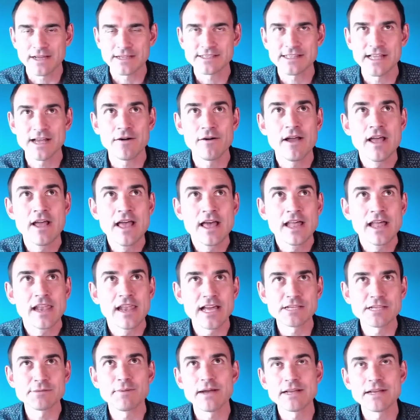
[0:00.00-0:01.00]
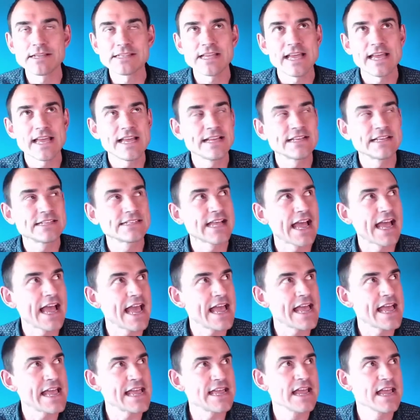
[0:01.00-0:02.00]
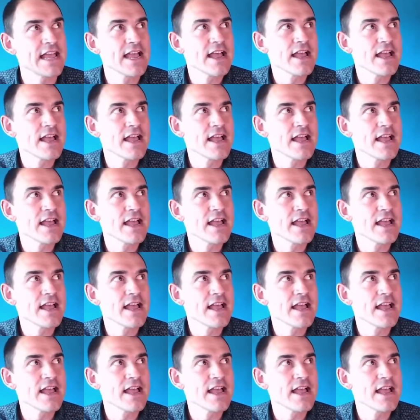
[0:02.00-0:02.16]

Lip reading: Now, LastPass is a